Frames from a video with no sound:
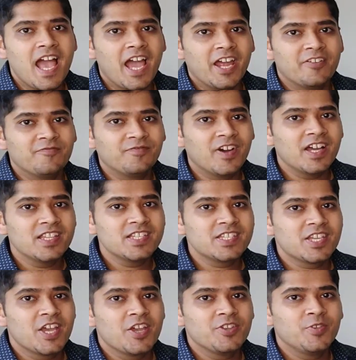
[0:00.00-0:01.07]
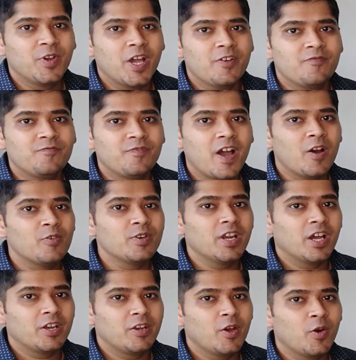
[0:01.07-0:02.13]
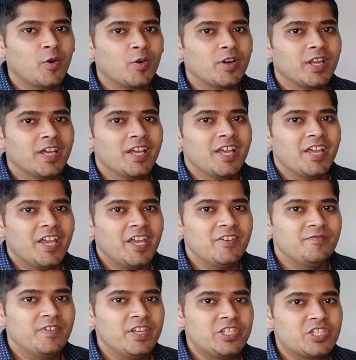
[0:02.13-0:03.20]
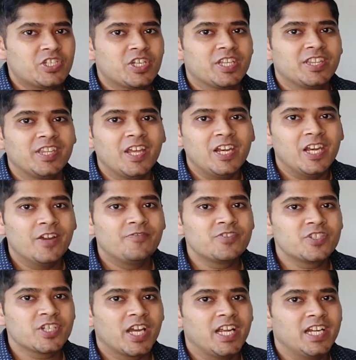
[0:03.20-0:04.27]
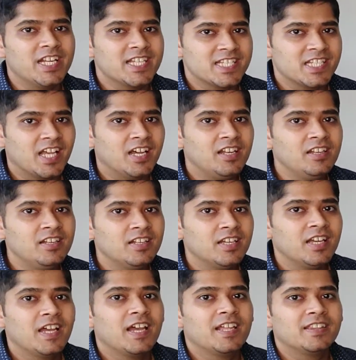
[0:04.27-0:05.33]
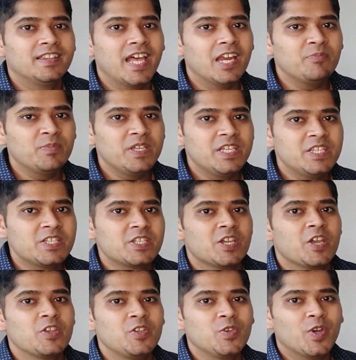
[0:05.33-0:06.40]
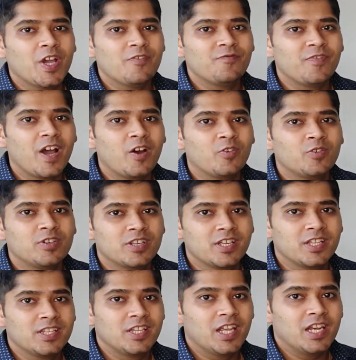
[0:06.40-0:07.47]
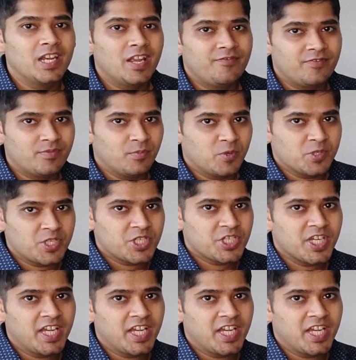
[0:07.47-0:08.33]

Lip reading: And once you have found a node in which the left child is null, that means you have found the leftmost